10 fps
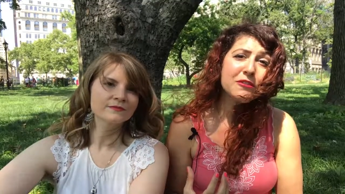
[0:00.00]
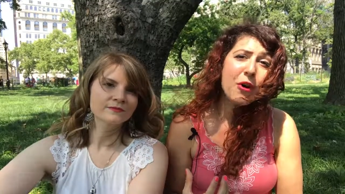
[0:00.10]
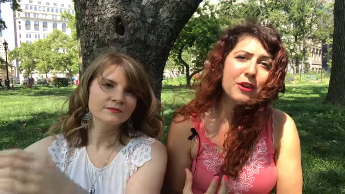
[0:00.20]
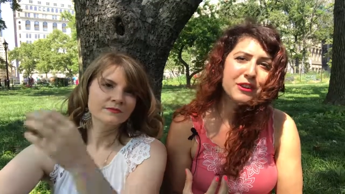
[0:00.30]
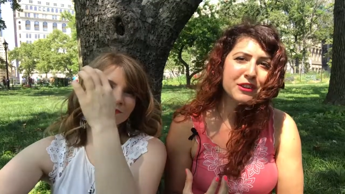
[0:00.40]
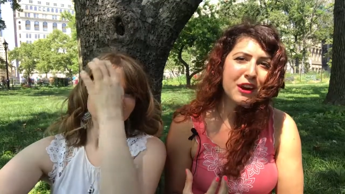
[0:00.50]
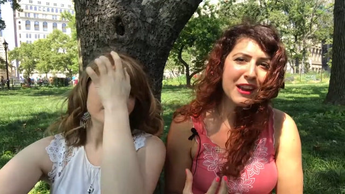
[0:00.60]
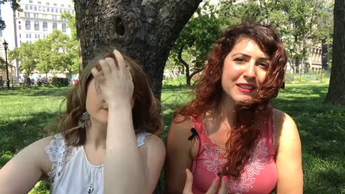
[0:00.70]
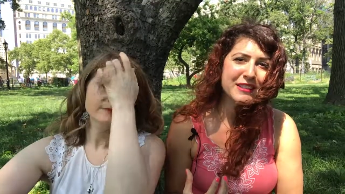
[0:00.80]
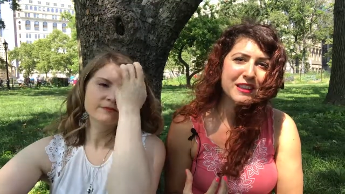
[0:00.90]
Speaker 1: focus your
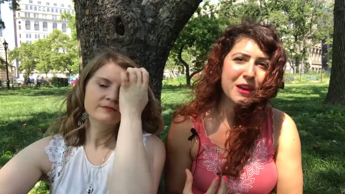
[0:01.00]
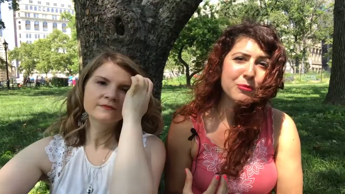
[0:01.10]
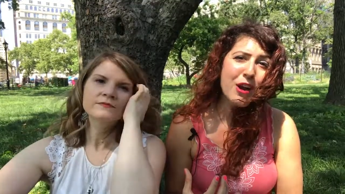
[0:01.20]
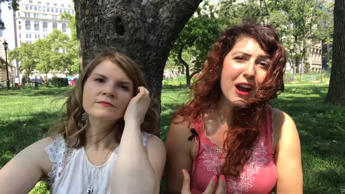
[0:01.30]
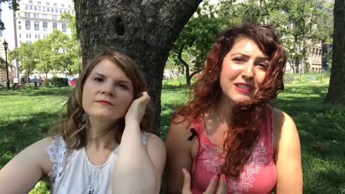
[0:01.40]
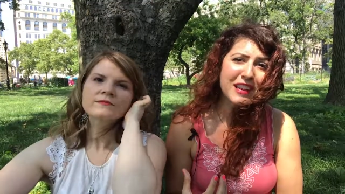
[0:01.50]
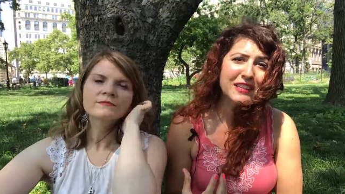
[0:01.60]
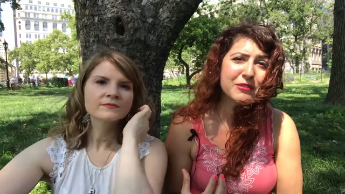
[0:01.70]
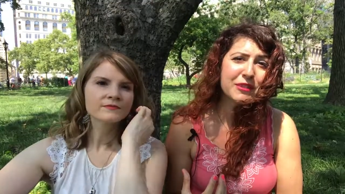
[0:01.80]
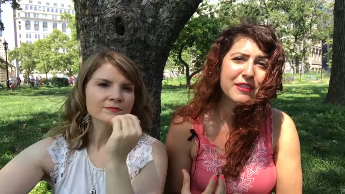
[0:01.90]
energy on
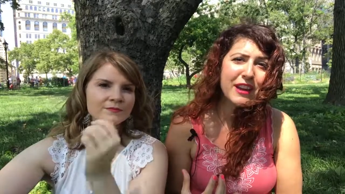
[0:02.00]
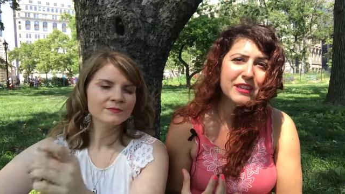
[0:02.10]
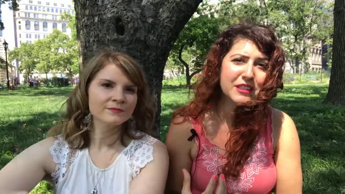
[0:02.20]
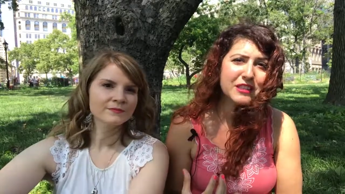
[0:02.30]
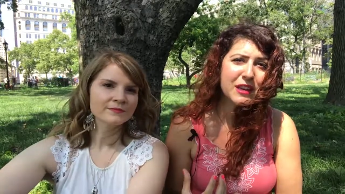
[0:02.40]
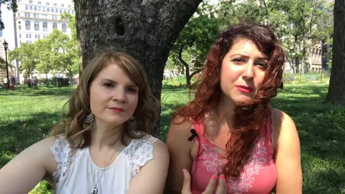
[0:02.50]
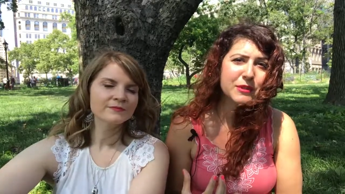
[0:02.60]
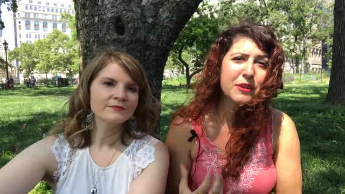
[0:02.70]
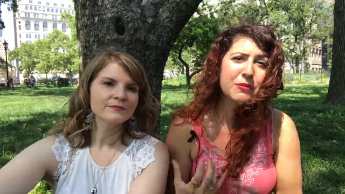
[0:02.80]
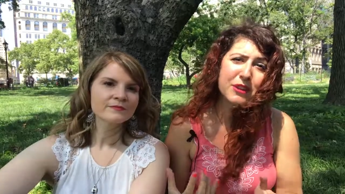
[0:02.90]
projects and relationships
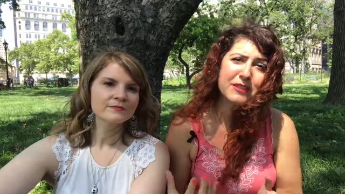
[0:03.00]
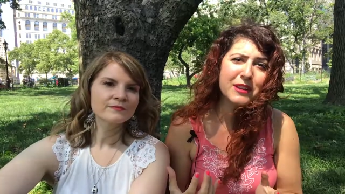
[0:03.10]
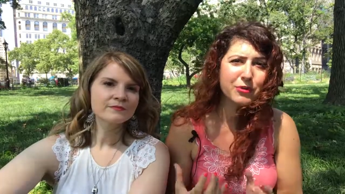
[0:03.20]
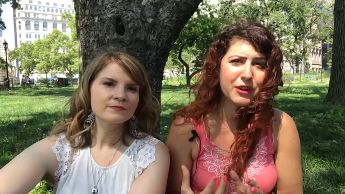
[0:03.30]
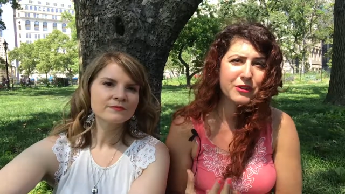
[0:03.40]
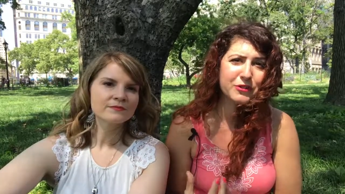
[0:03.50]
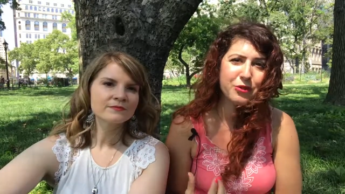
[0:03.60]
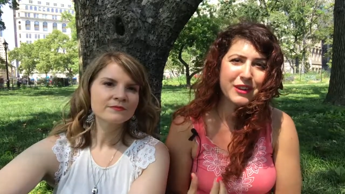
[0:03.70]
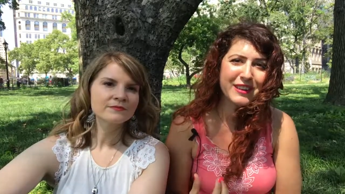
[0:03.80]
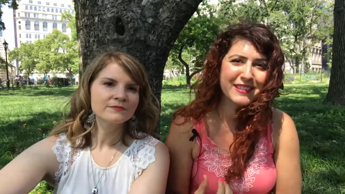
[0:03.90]
that really bring you
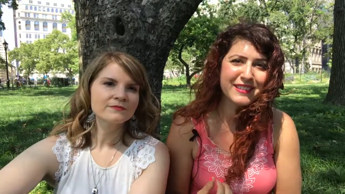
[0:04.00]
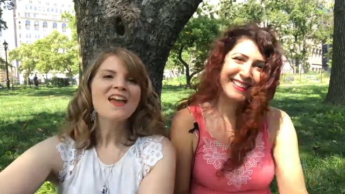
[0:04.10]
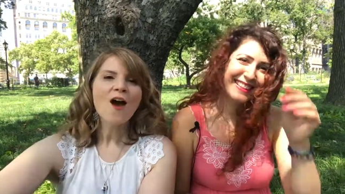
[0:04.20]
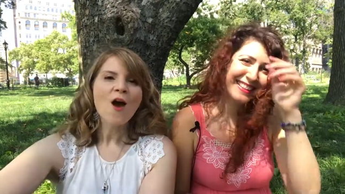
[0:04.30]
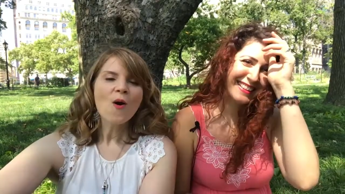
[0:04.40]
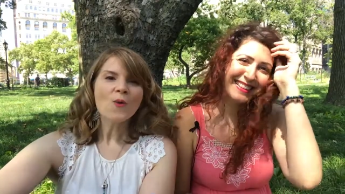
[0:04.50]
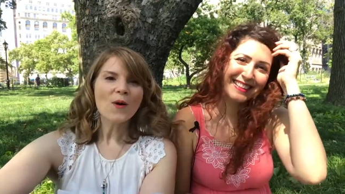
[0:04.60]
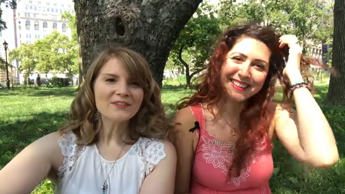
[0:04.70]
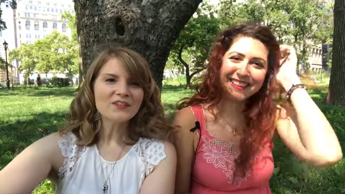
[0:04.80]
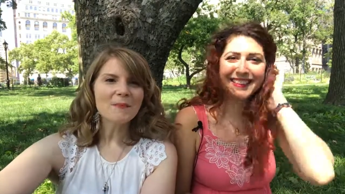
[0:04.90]
joy.
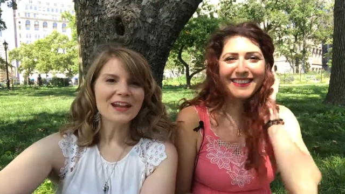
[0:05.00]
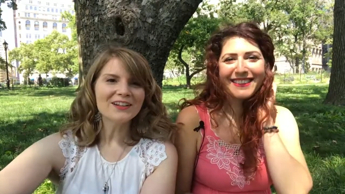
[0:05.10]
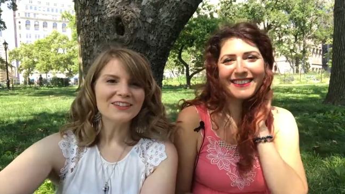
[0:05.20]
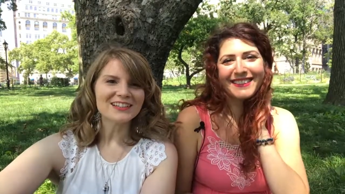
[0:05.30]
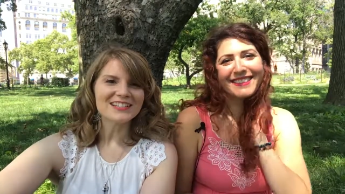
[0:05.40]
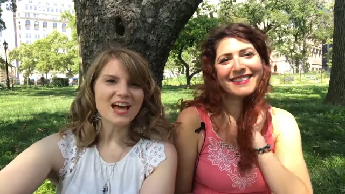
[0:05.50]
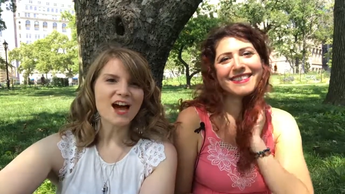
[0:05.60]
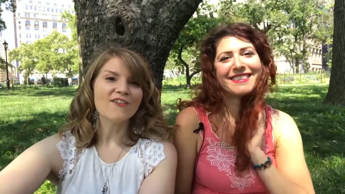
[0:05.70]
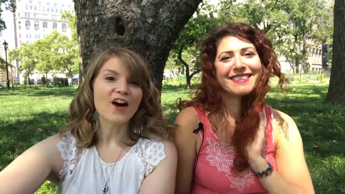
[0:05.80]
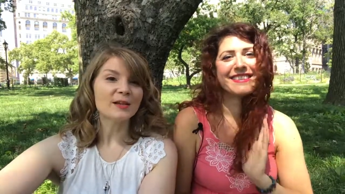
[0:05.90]
One of the benefits
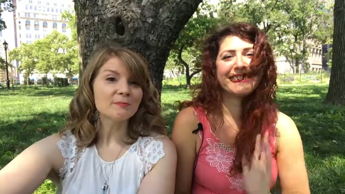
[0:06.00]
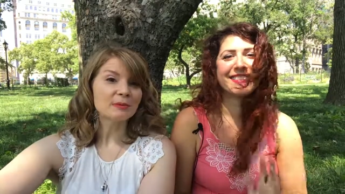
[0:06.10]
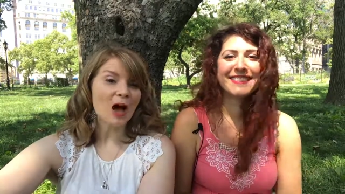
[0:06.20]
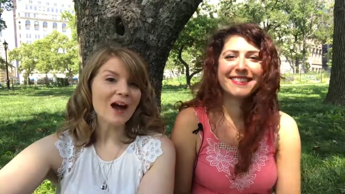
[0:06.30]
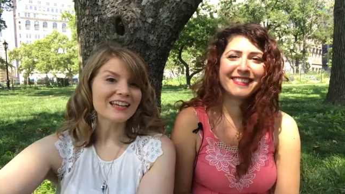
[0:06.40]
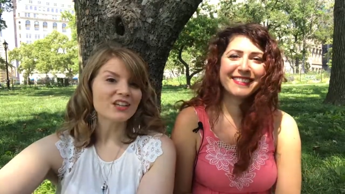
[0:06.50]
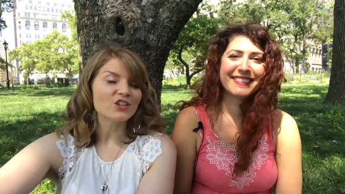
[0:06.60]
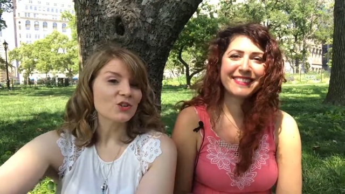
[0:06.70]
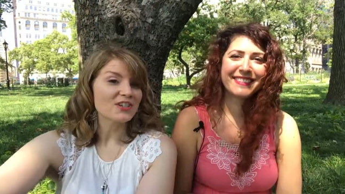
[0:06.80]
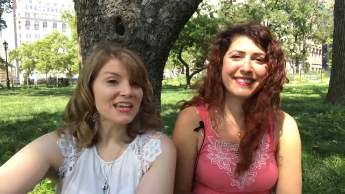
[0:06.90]
Speaker 2: of
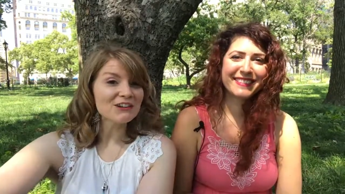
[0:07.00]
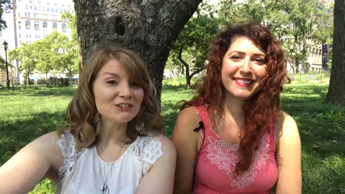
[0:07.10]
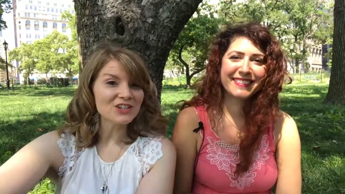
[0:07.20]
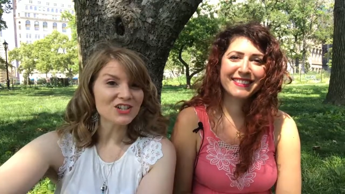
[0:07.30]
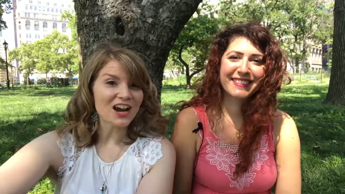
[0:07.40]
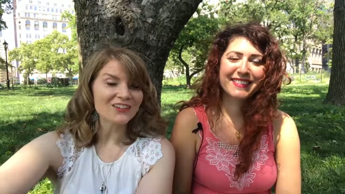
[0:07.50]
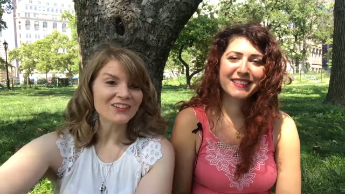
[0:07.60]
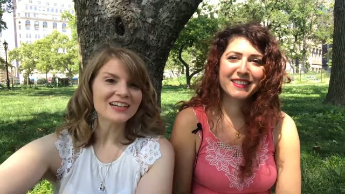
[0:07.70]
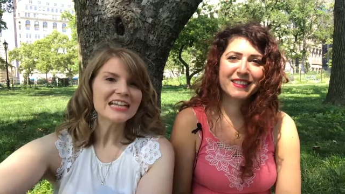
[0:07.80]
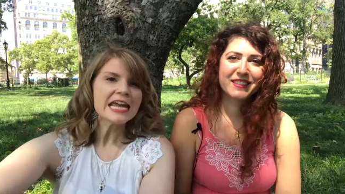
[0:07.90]
unblocking your sacral
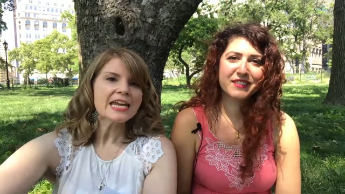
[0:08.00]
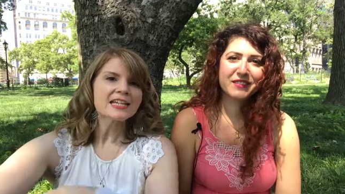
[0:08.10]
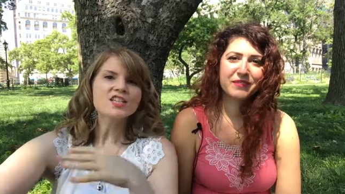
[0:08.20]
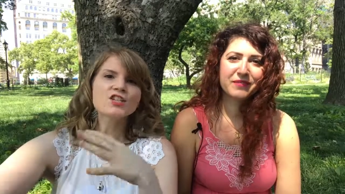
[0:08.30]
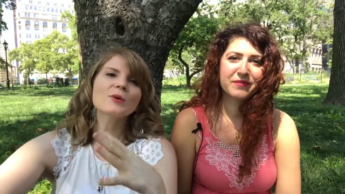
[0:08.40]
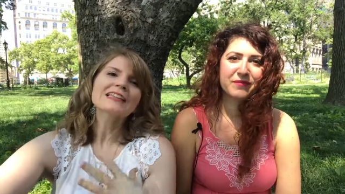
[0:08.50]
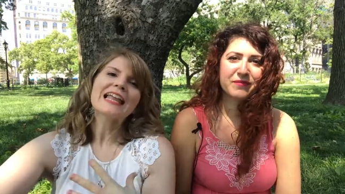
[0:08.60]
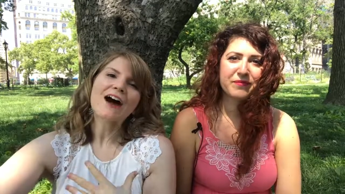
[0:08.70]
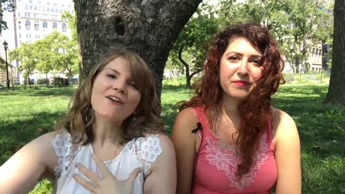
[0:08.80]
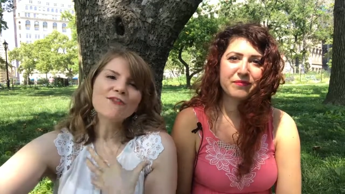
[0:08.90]
chakra is to
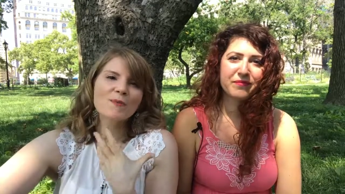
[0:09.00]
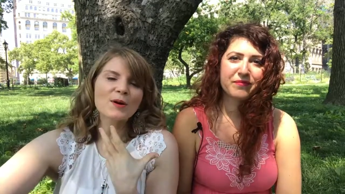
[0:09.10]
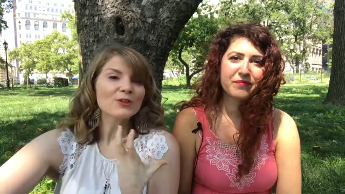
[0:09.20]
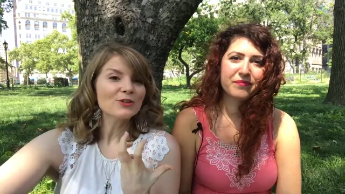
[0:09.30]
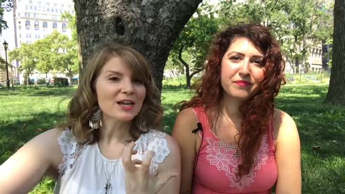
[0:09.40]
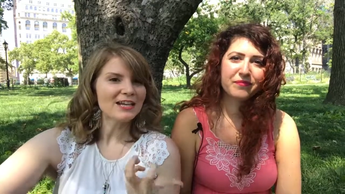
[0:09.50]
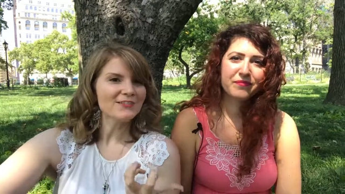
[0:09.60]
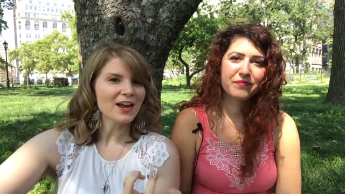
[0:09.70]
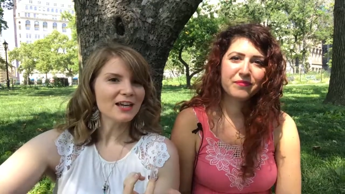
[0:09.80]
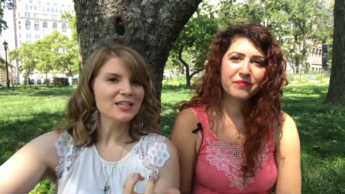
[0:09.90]
allow for more
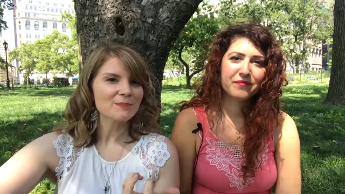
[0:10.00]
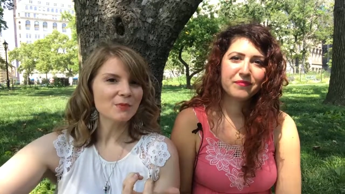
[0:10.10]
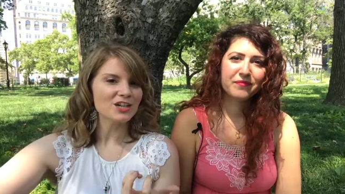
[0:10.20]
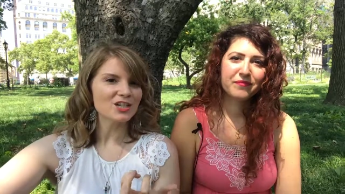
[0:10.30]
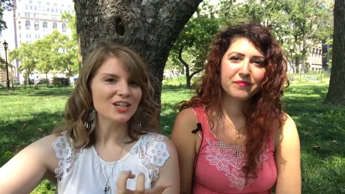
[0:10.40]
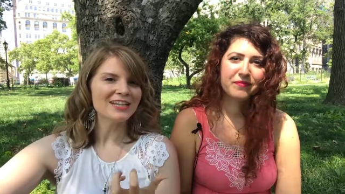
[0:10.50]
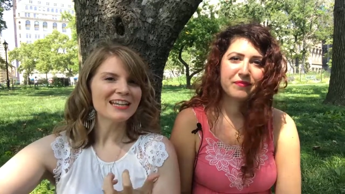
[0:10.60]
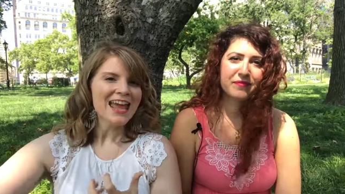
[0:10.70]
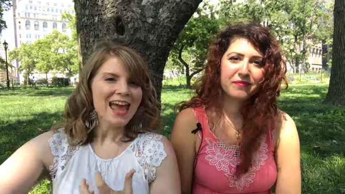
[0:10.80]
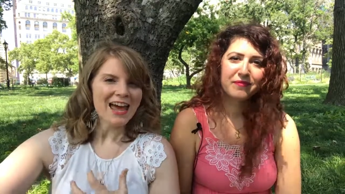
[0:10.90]
creative expression
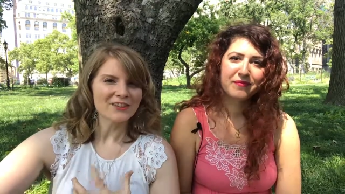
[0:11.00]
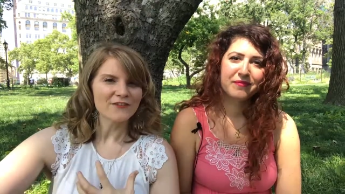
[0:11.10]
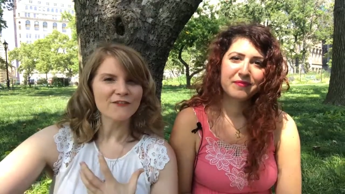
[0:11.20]
and